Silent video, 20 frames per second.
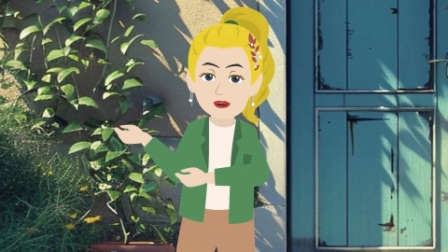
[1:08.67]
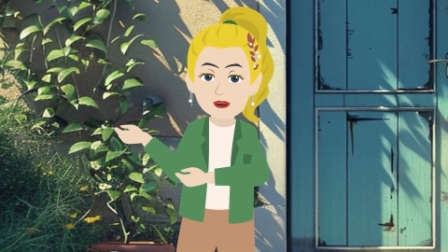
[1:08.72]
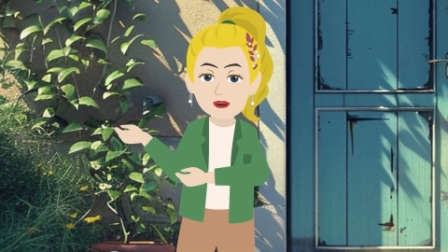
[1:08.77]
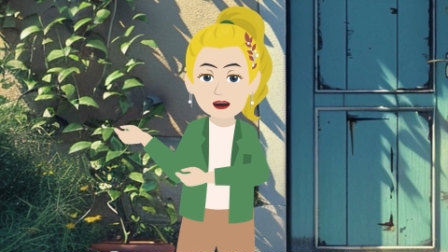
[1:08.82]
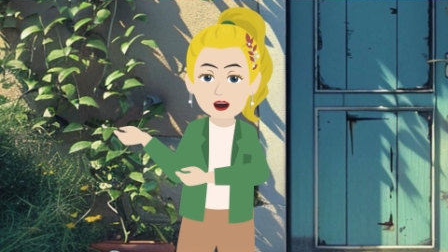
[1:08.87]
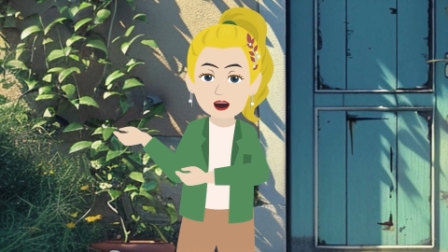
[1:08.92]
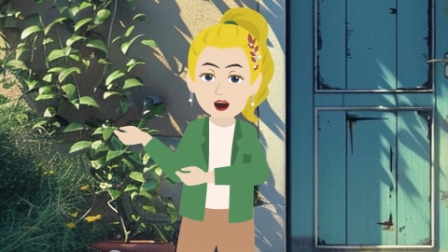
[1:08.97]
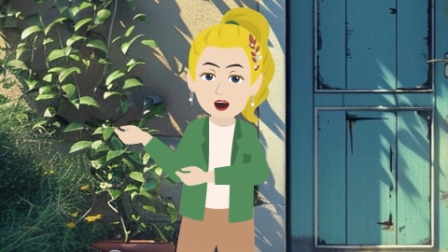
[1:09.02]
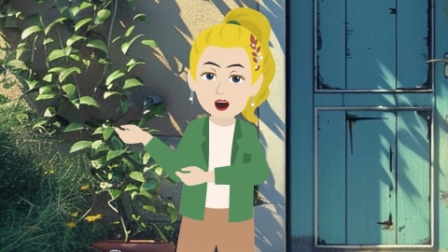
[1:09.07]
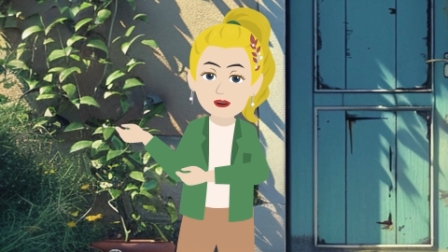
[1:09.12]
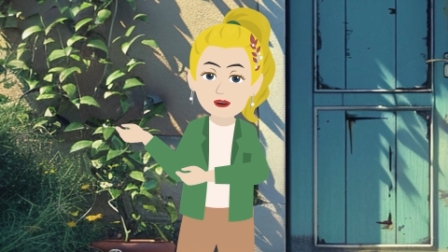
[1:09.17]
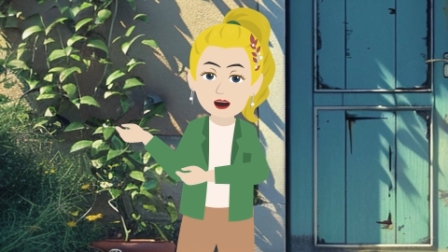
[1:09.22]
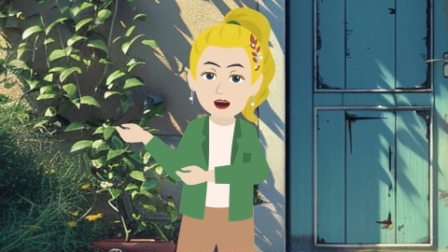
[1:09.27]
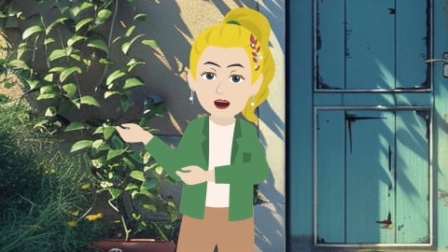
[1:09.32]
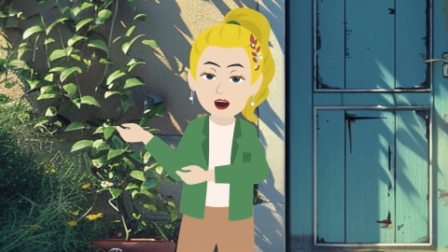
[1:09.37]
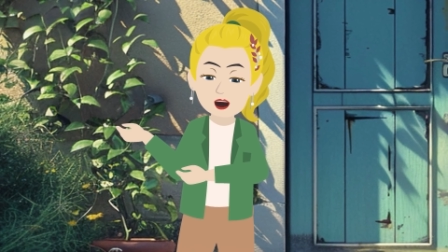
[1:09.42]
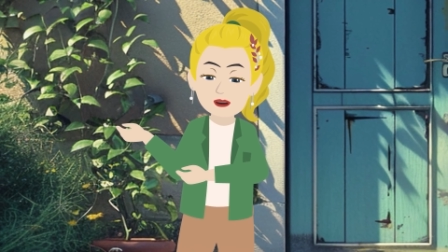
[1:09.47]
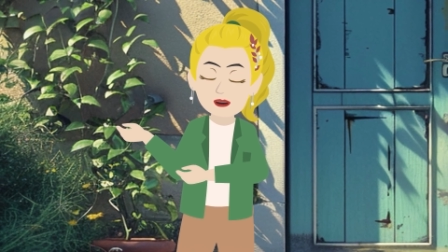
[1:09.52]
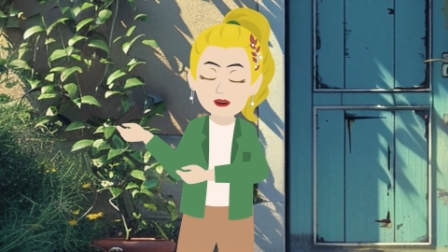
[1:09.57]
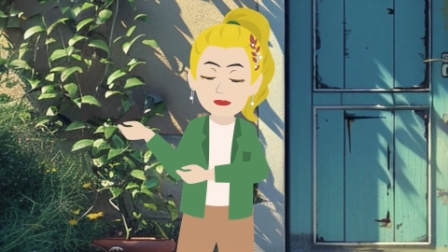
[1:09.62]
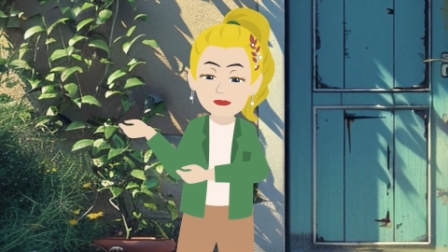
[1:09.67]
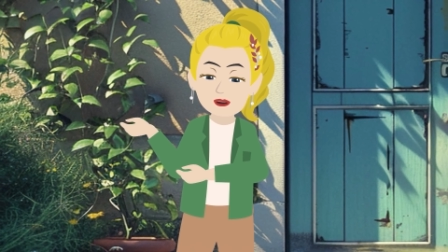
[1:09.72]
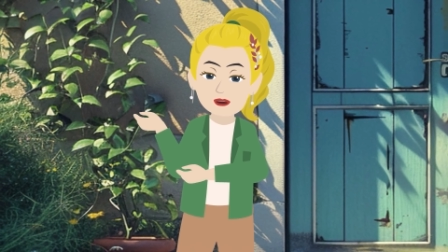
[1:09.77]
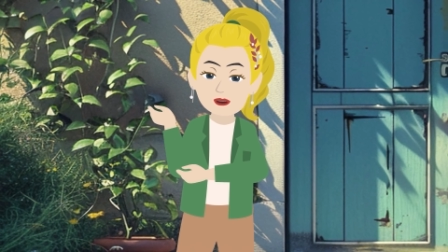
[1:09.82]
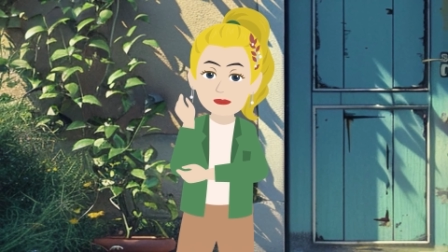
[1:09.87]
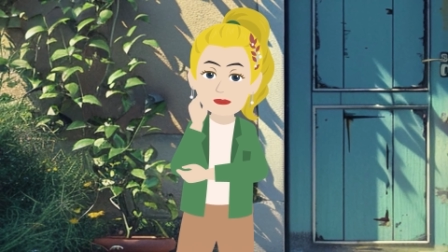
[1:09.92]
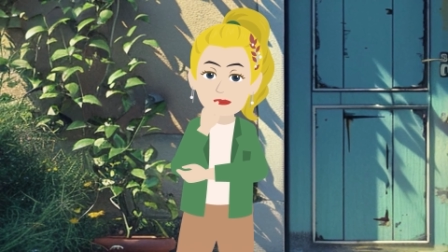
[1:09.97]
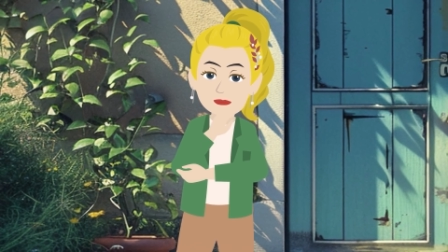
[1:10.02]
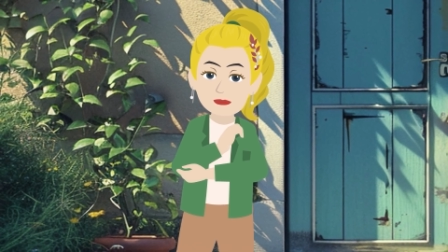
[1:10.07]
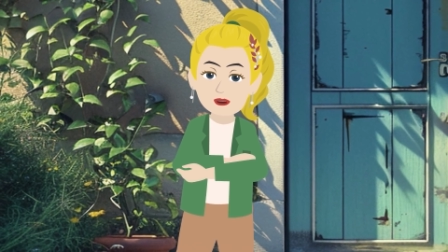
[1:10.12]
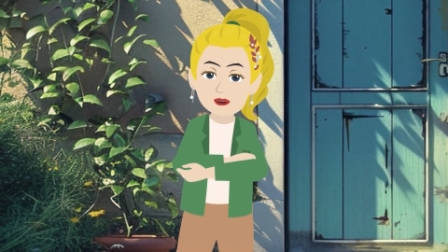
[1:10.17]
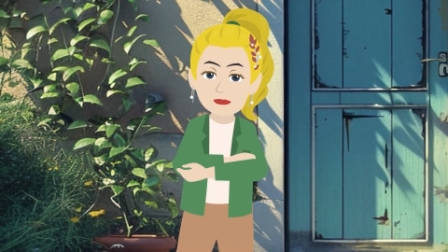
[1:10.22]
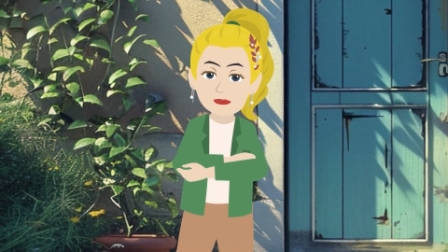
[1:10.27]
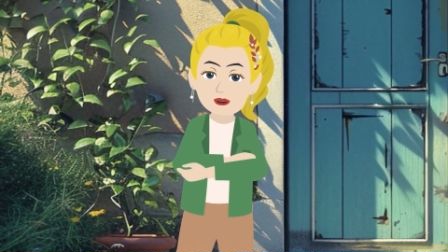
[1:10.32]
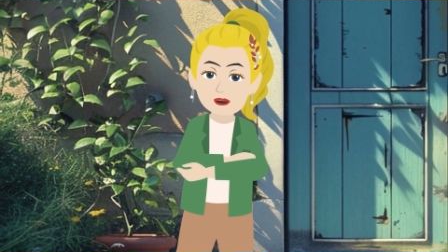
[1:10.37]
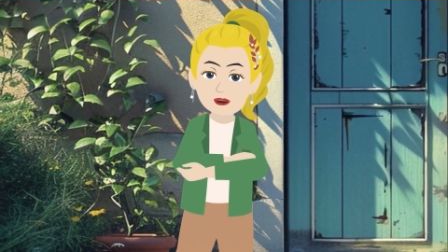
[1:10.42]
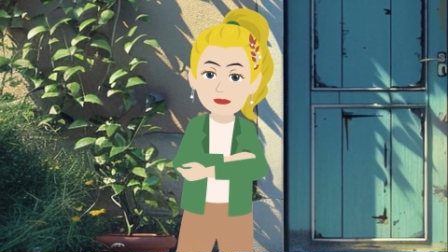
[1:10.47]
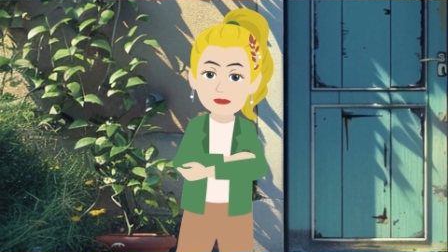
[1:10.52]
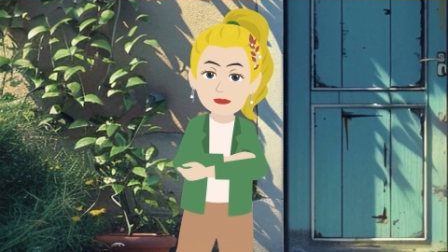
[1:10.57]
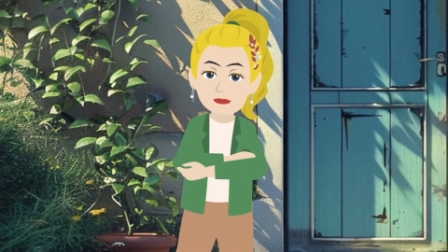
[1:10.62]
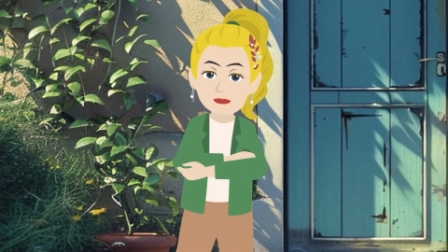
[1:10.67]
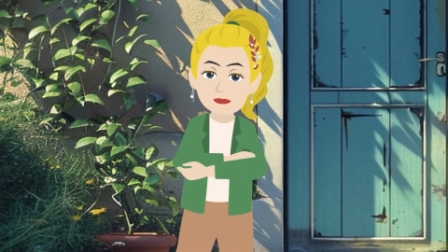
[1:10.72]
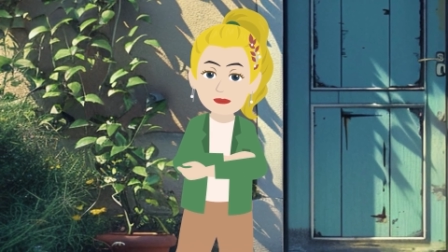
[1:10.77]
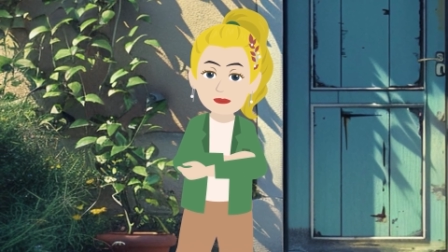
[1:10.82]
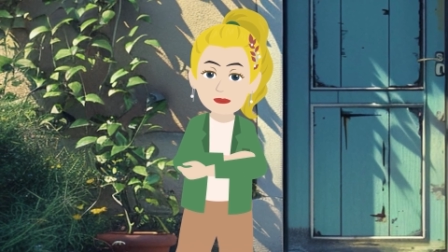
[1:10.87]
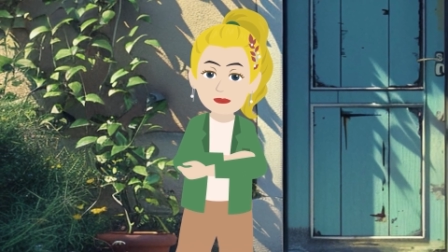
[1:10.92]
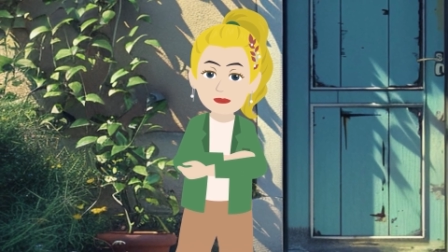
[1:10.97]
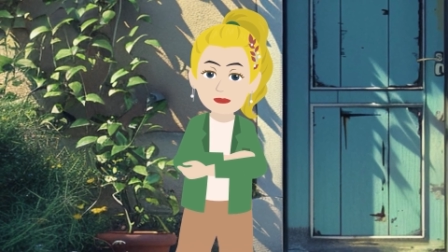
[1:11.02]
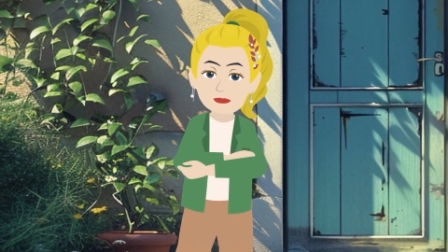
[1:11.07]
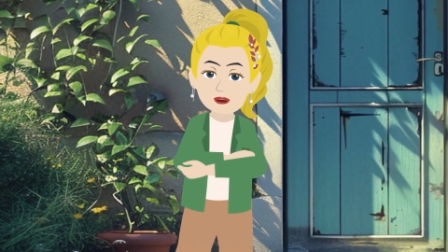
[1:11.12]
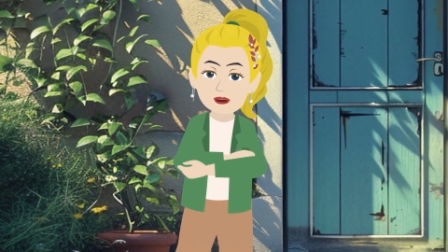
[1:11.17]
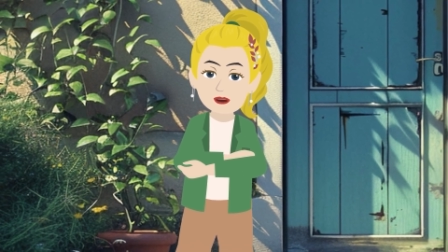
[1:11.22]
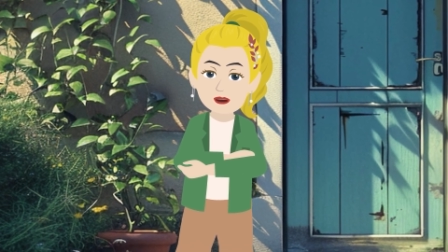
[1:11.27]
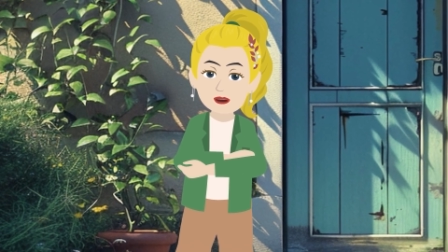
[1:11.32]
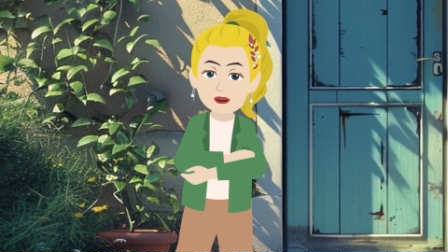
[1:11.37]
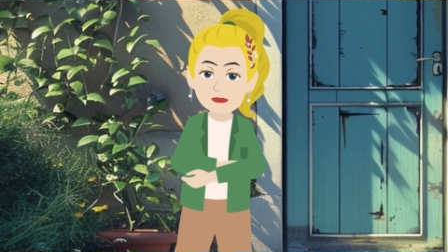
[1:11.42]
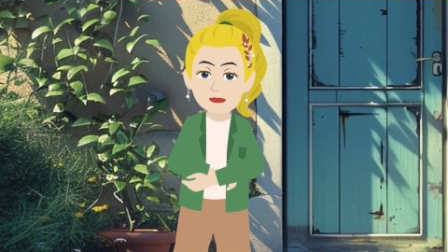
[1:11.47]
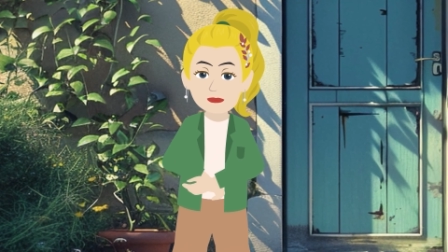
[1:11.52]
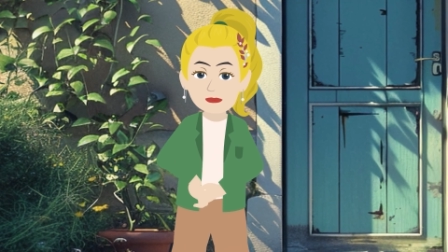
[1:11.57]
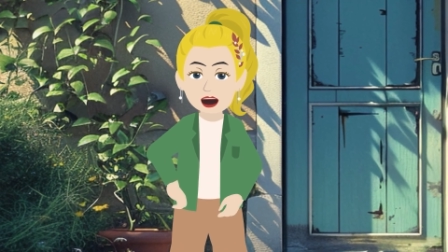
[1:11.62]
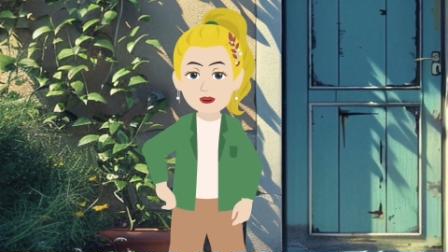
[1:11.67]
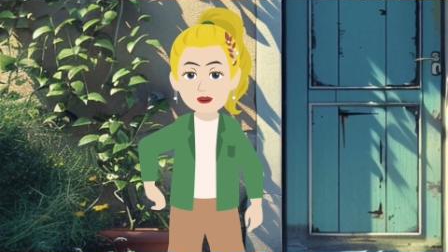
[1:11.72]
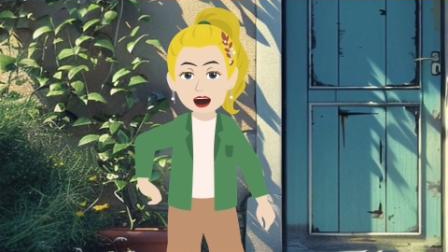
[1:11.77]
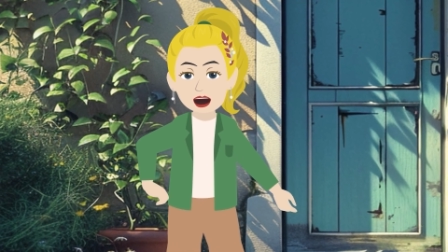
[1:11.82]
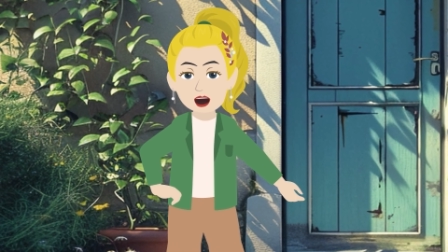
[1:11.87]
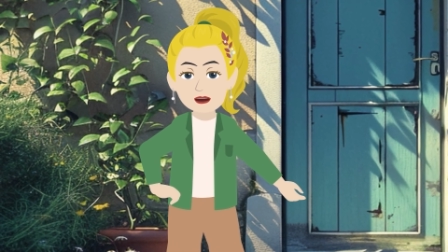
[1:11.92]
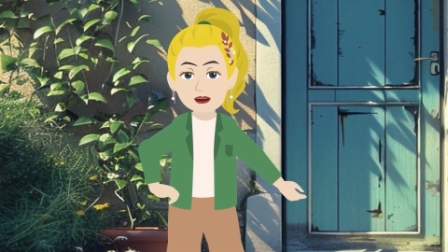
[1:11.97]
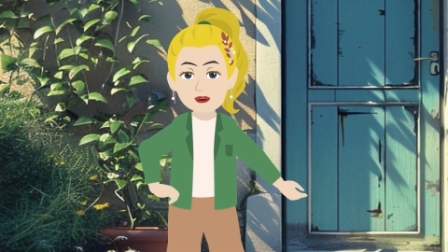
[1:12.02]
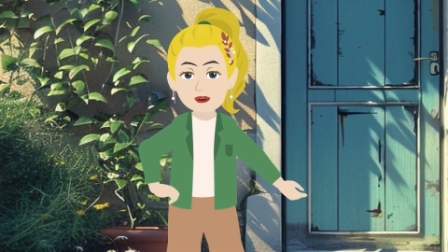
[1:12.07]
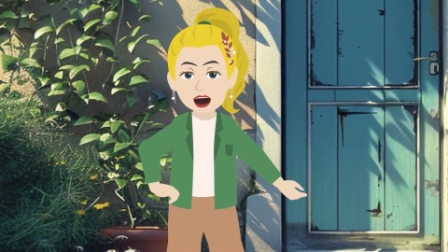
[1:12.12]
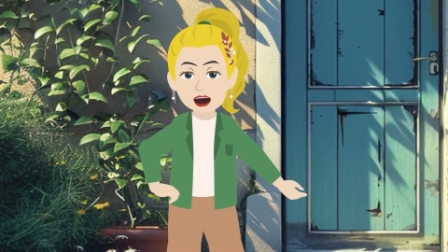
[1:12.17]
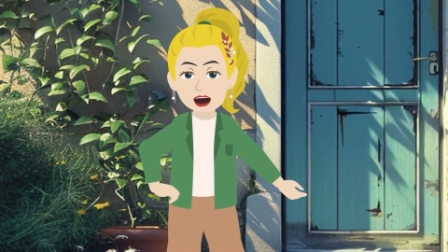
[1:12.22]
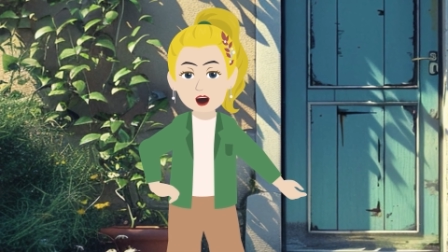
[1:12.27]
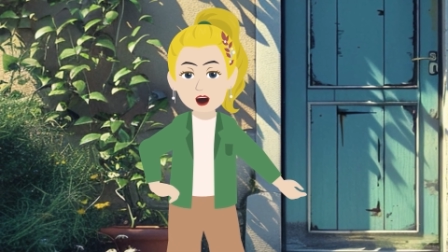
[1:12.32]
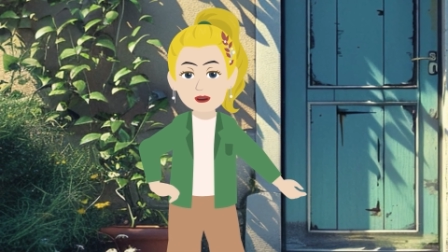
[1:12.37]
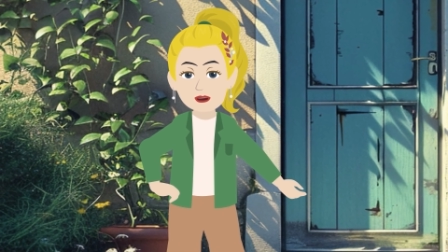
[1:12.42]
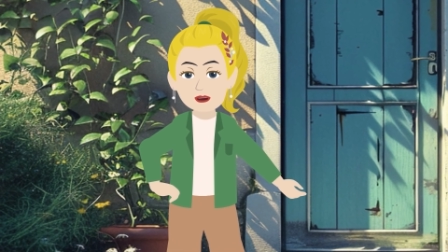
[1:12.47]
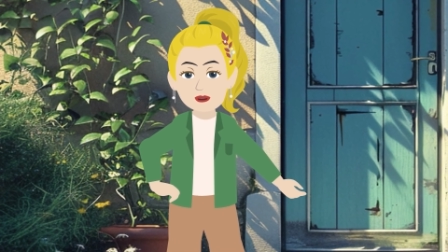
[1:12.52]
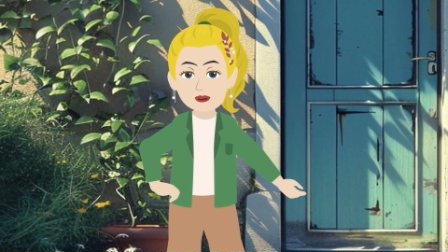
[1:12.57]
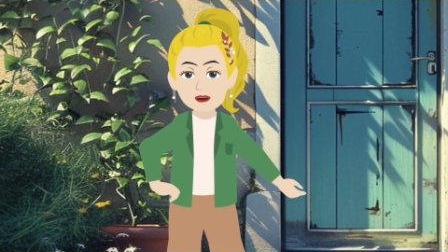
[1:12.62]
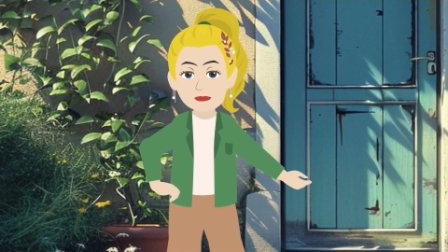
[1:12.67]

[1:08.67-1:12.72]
Well, maybe a little of that. It is that